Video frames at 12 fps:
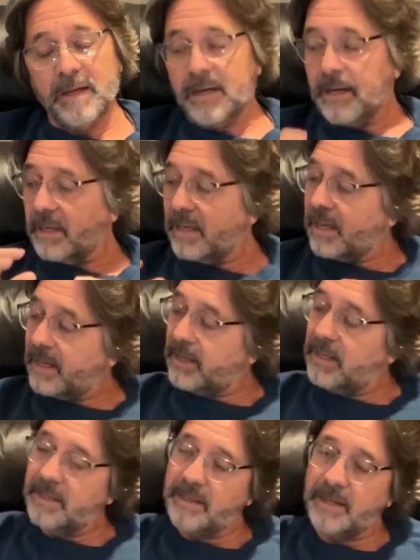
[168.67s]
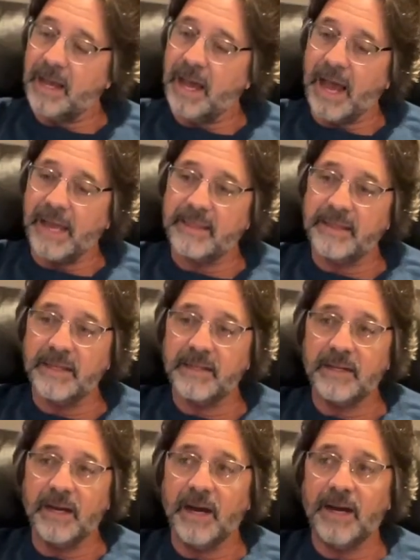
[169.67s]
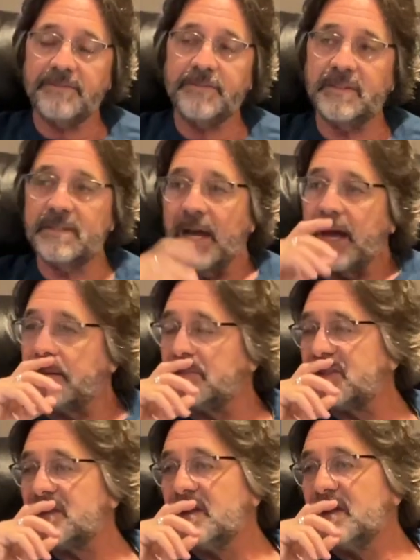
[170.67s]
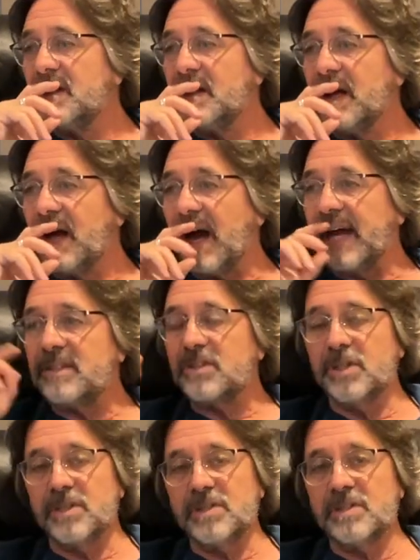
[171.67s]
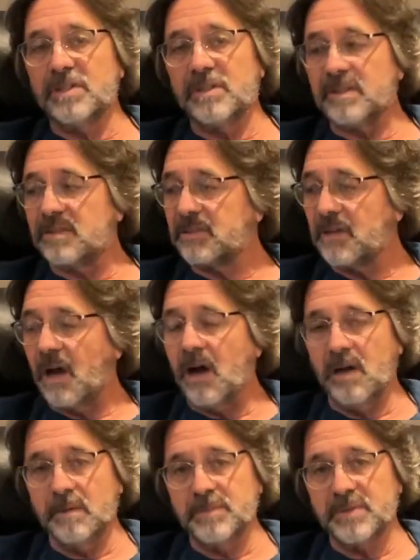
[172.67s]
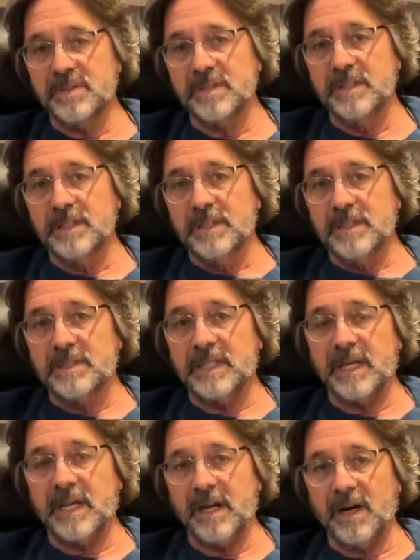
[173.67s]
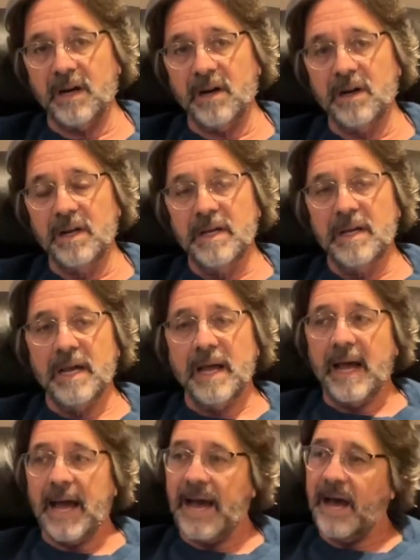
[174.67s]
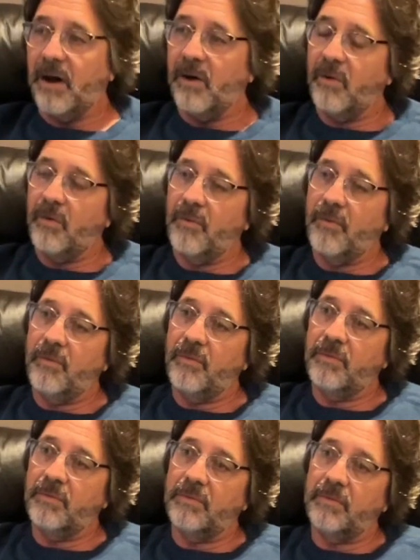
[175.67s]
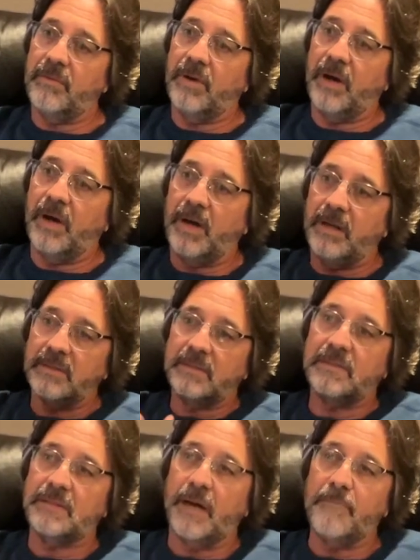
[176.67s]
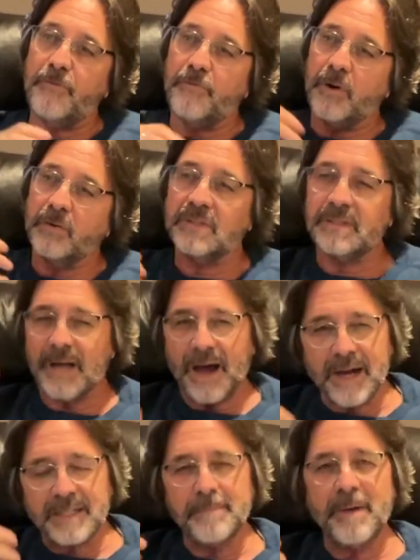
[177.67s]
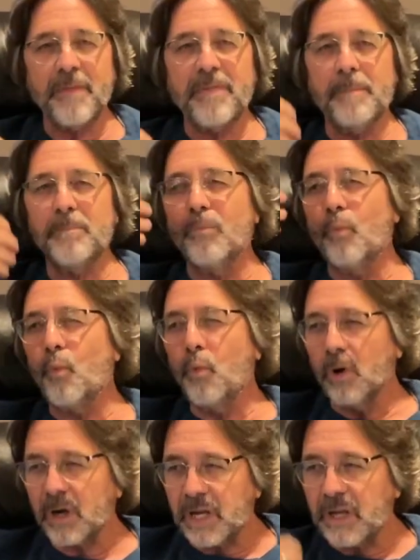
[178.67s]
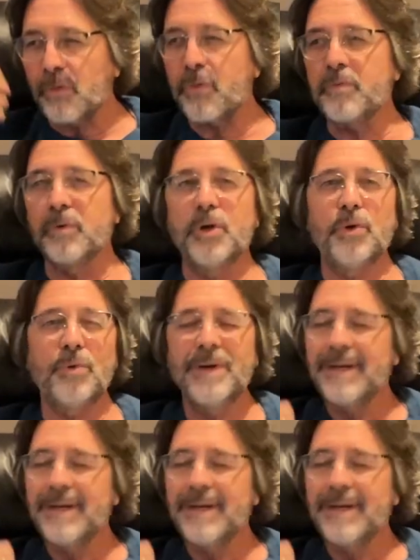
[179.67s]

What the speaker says: Again, I think oftentimes I turn to the Psalms to hear how some folks talked about them working through